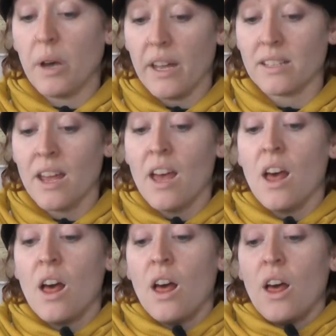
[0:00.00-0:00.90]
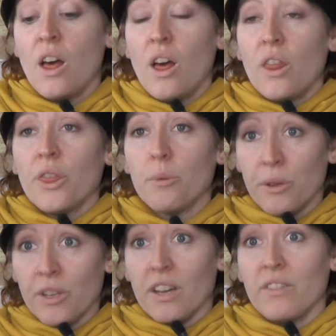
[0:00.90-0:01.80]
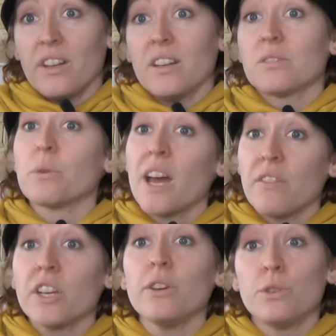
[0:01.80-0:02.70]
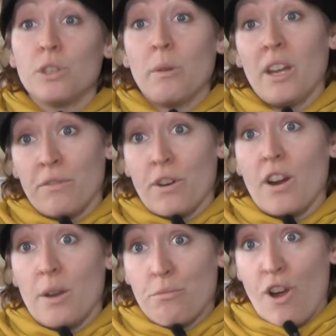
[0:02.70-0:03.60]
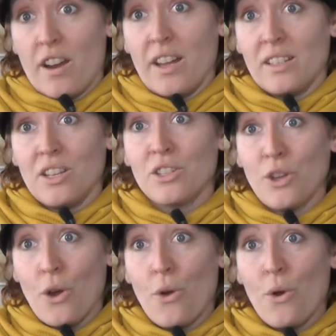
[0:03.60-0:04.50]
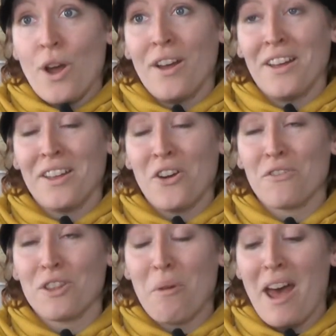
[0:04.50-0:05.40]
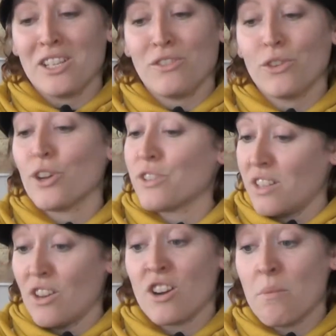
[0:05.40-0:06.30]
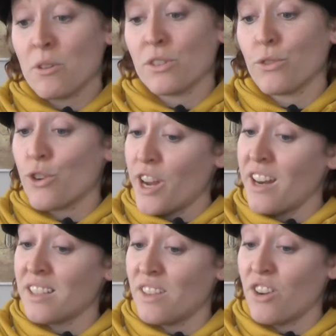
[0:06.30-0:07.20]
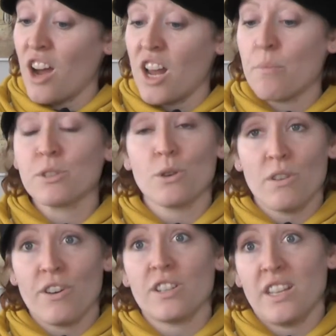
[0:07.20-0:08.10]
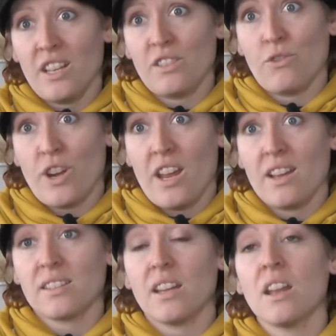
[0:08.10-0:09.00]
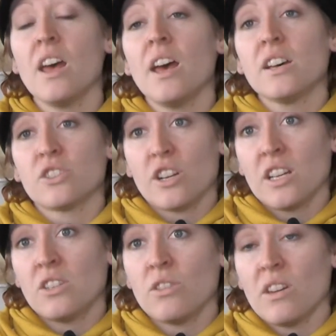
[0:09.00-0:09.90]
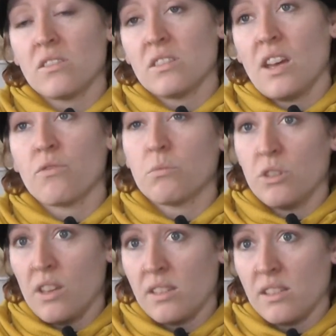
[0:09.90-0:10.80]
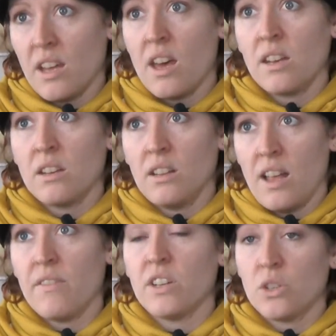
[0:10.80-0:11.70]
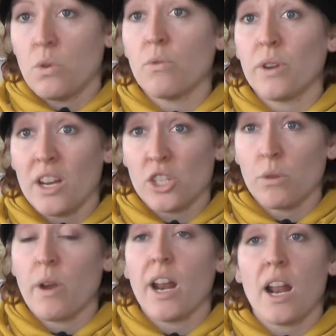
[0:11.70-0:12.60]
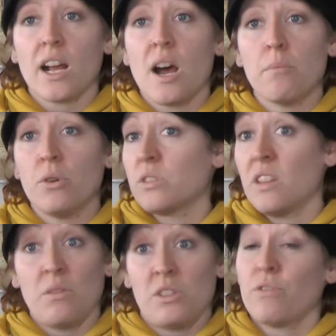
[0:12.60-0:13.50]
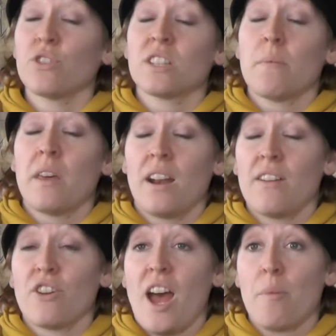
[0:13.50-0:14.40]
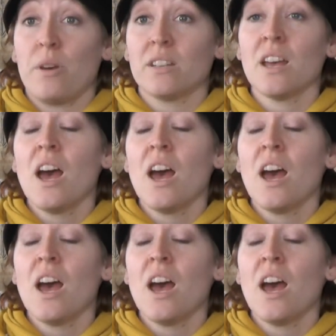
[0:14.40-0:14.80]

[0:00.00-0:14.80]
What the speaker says: But the beauty of it is we have a huge demand for our end product. So over the past few years, as our numbers for organics have gone up, so have our sales of organics. And starting in 2010, from 2010, 11, and 12, we actually ran out of compost, and that was the first time that it ever happened.